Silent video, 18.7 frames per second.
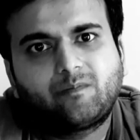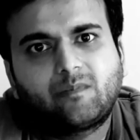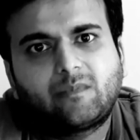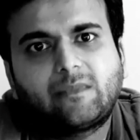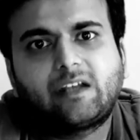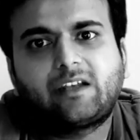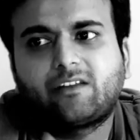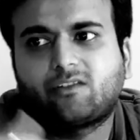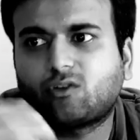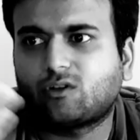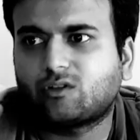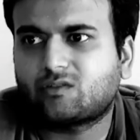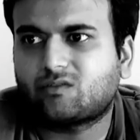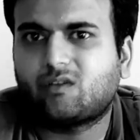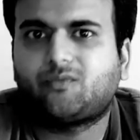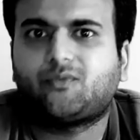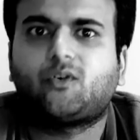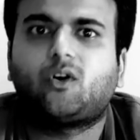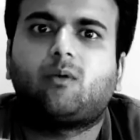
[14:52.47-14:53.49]
That is also
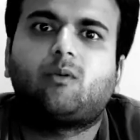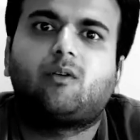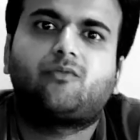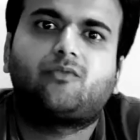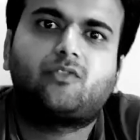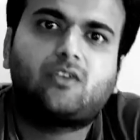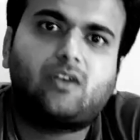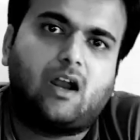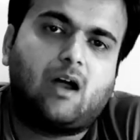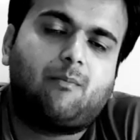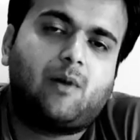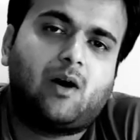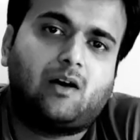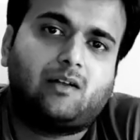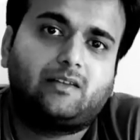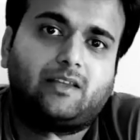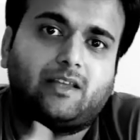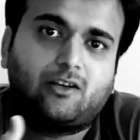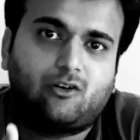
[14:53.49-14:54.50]
a form of
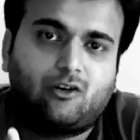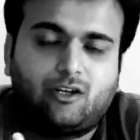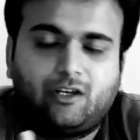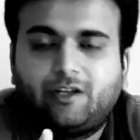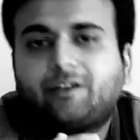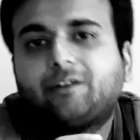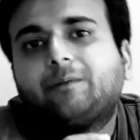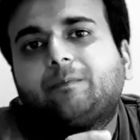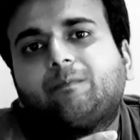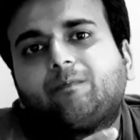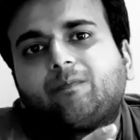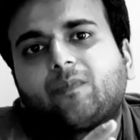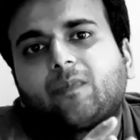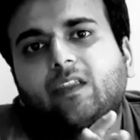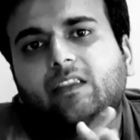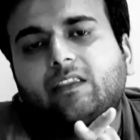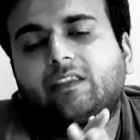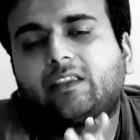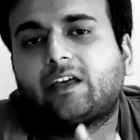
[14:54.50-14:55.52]
drama, they call it.
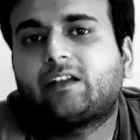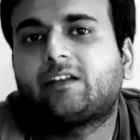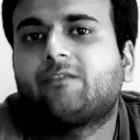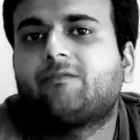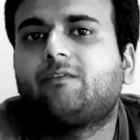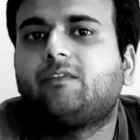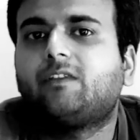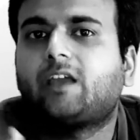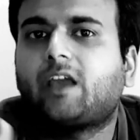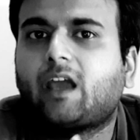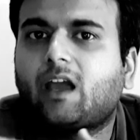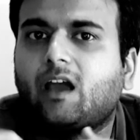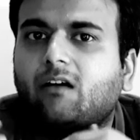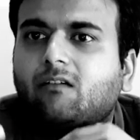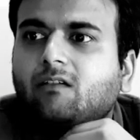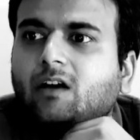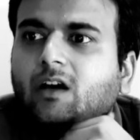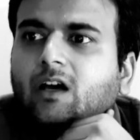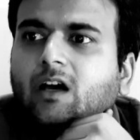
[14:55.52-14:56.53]
Then they
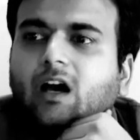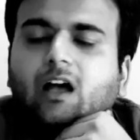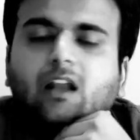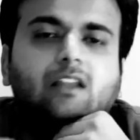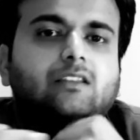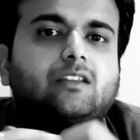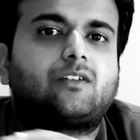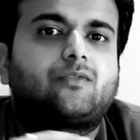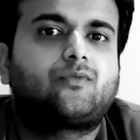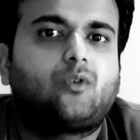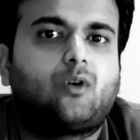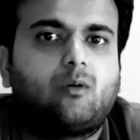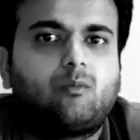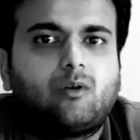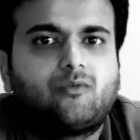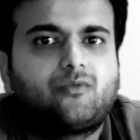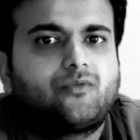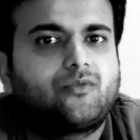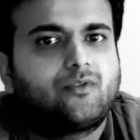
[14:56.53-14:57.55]
have another form
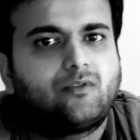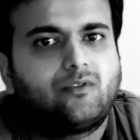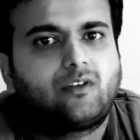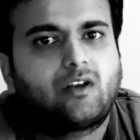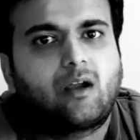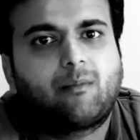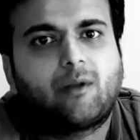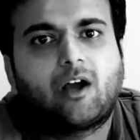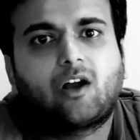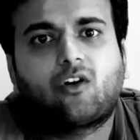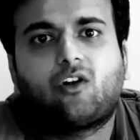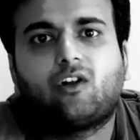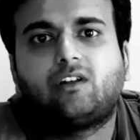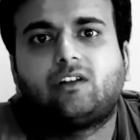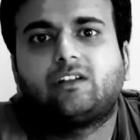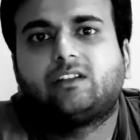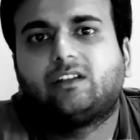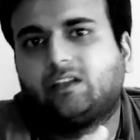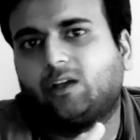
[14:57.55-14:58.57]
of drama
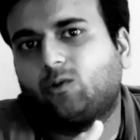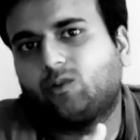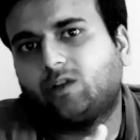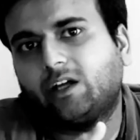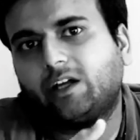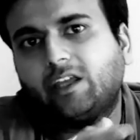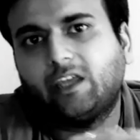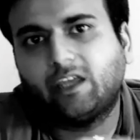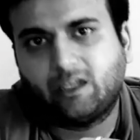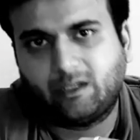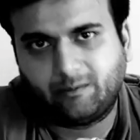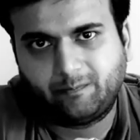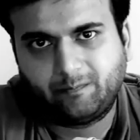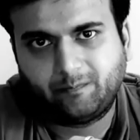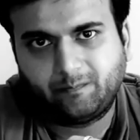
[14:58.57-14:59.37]
called Nautanki.